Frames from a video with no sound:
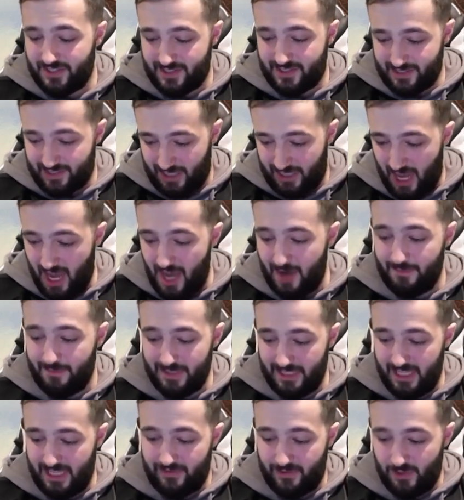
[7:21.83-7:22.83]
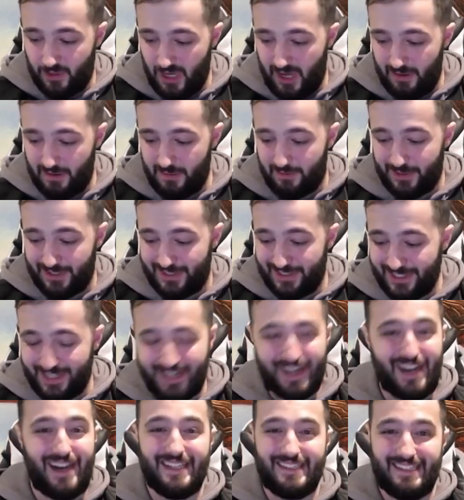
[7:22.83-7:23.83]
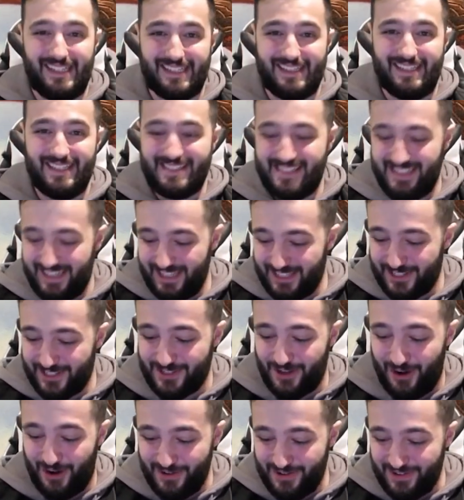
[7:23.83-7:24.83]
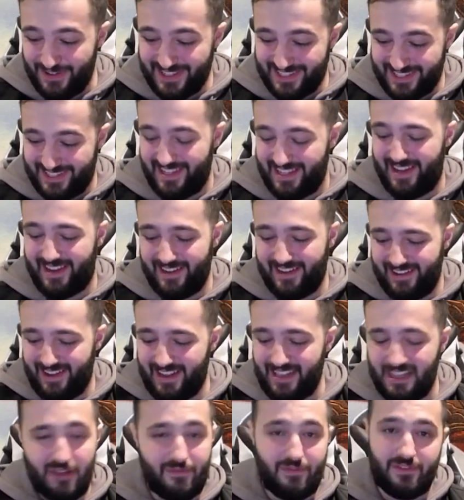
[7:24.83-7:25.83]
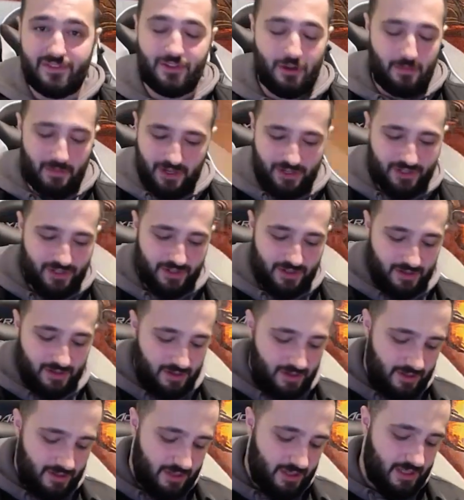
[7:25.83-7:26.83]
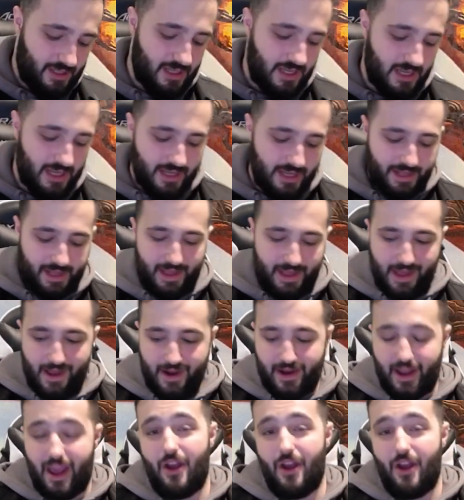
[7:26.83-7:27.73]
can't believe Konami printed a card like this. It is so sick. I love it so much. Okay,